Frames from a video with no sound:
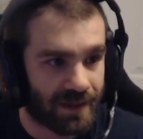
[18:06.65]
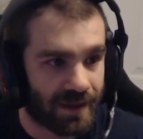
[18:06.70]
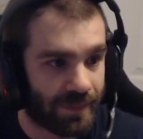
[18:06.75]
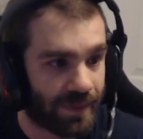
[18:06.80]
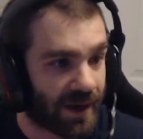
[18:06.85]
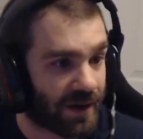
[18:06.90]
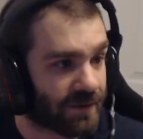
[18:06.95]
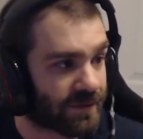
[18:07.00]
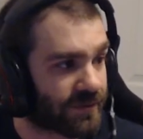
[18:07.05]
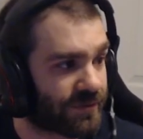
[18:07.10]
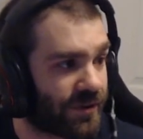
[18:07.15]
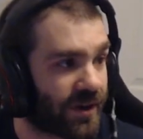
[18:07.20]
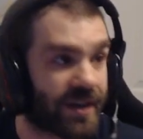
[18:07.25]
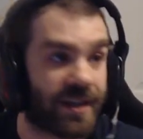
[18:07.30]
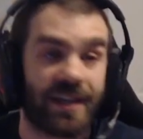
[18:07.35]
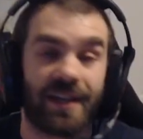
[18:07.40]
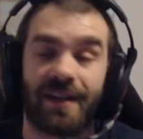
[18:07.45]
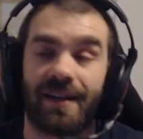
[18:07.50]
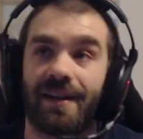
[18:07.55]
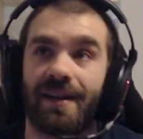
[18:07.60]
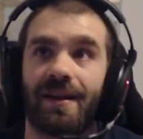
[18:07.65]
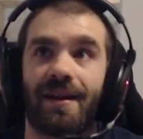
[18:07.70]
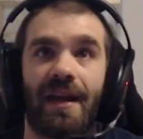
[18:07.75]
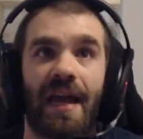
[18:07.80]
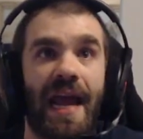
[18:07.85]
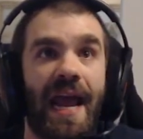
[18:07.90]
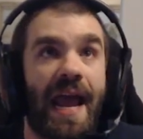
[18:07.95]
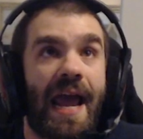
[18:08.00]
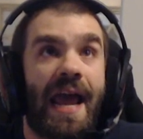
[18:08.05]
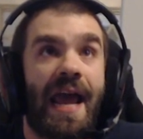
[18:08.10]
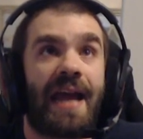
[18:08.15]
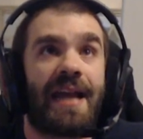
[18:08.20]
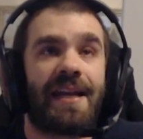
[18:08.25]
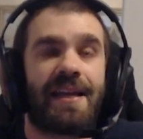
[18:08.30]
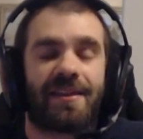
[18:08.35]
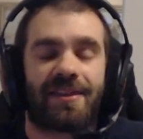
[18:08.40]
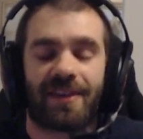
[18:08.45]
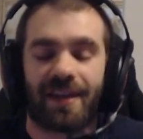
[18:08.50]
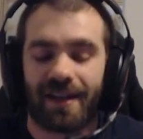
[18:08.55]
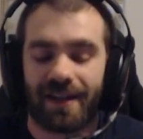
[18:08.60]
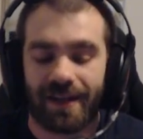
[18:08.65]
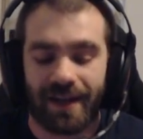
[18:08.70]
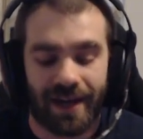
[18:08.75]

about fucking anything.